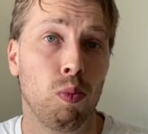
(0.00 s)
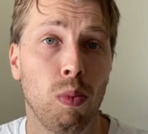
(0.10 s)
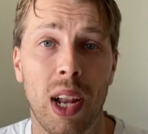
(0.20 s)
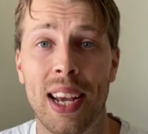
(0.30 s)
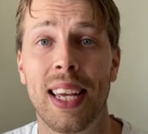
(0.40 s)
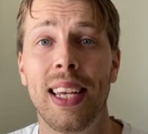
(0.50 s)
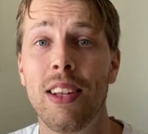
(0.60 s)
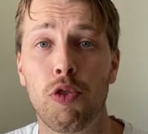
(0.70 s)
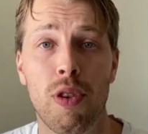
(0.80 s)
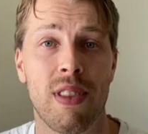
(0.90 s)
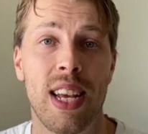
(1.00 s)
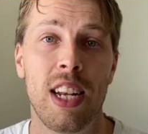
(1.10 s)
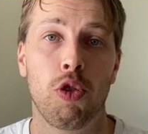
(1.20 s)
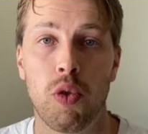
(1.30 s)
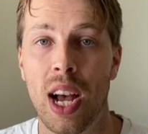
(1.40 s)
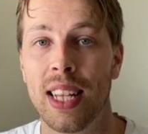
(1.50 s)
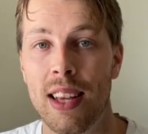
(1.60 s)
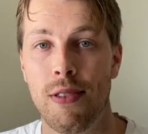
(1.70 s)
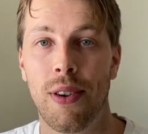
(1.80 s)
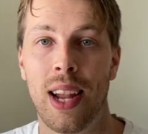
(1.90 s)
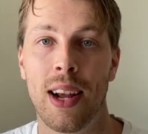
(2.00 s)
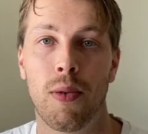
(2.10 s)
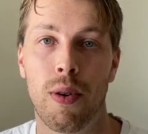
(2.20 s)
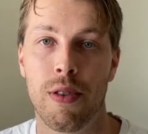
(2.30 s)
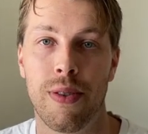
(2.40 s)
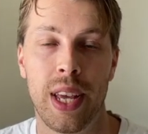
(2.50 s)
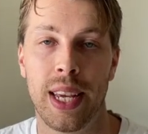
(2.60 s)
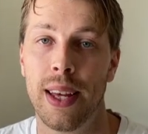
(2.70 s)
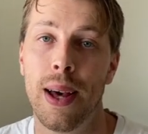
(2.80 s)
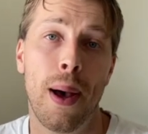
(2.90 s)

like interested in trying this online course thing,